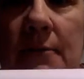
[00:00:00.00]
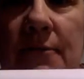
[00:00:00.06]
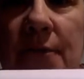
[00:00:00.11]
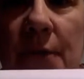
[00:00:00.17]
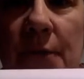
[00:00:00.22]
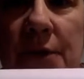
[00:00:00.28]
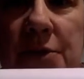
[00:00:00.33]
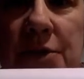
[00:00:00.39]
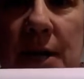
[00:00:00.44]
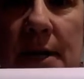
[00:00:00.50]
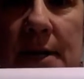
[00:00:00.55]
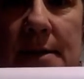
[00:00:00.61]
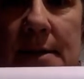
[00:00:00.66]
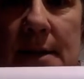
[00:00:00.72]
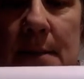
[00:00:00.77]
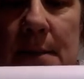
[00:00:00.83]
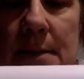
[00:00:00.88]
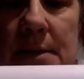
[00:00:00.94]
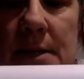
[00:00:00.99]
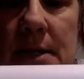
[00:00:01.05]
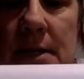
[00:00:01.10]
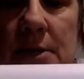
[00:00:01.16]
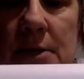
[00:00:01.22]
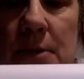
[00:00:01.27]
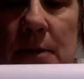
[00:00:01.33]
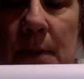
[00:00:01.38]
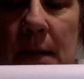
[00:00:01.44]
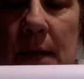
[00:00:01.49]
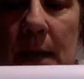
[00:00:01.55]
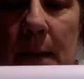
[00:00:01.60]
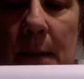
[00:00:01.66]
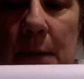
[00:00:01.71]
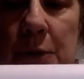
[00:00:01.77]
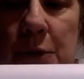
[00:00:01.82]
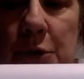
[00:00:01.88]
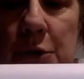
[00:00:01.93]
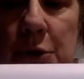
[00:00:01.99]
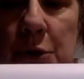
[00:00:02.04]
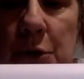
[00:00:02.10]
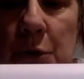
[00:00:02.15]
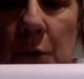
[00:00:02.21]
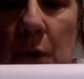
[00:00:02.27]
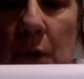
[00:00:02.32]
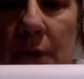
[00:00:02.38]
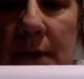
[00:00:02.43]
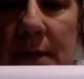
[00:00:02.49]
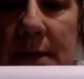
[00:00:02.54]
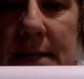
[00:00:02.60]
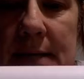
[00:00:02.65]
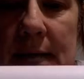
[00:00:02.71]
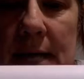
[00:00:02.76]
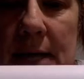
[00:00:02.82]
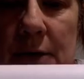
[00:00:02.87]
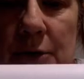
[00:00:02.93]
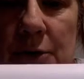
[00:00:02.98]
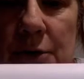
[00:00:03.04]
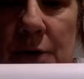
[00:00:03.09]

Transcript: for the Chinese embassy to be able to authenticate your